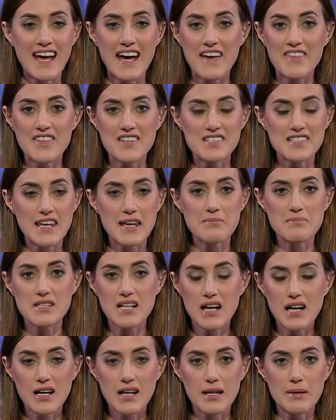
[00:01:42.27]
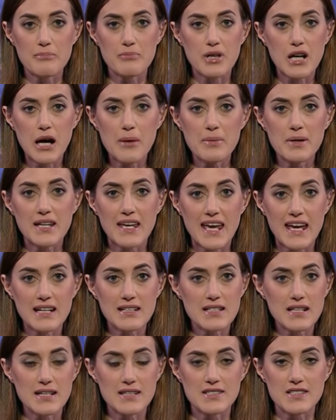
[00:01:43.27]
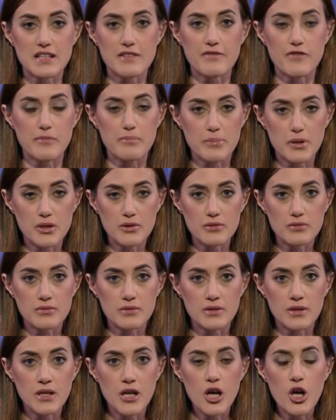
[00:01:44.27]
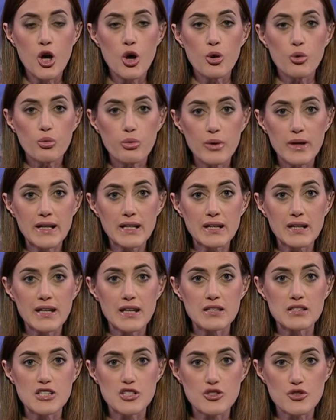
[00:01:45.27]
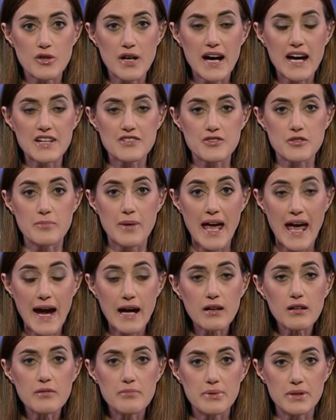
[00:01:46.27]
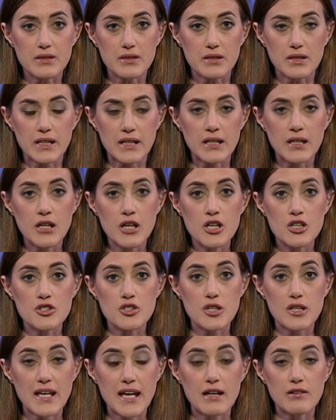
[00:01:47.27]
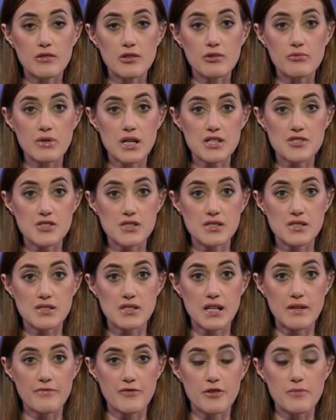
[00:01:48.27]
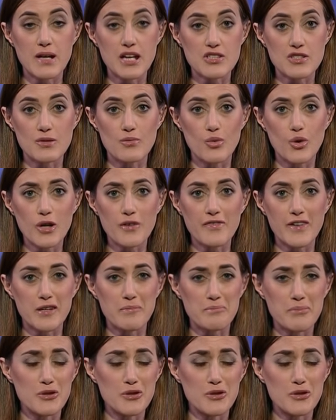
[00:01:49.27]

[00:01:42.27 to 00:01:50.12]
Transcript: At the same time, propagandizing for Putin really detracts from our ability to counter Russia's information warfare.